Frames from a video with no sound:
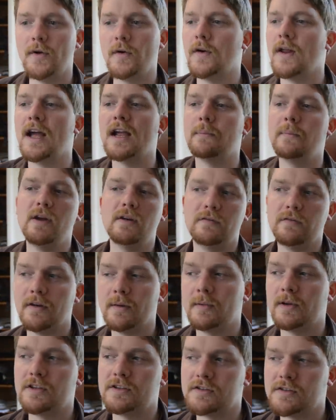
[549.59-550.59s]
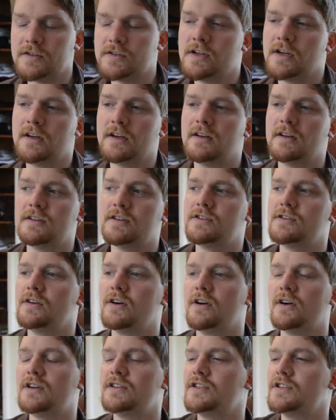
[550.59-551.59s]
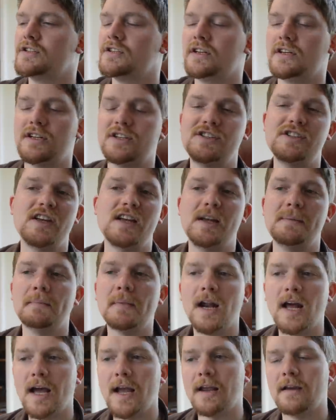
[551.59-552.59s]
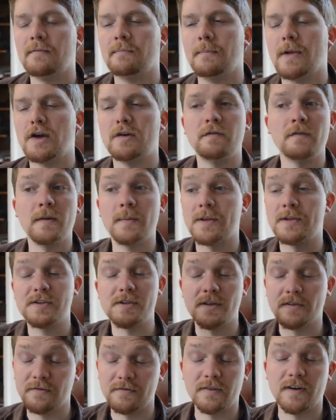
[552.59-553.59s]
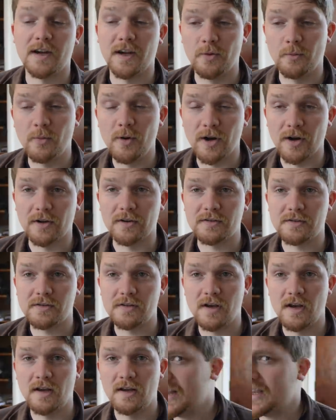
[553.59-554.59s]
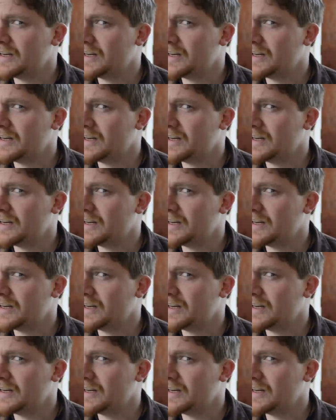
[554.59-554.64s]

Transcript: We don't like male feminists so it's just gonna seem like male feminists are the fucking worst.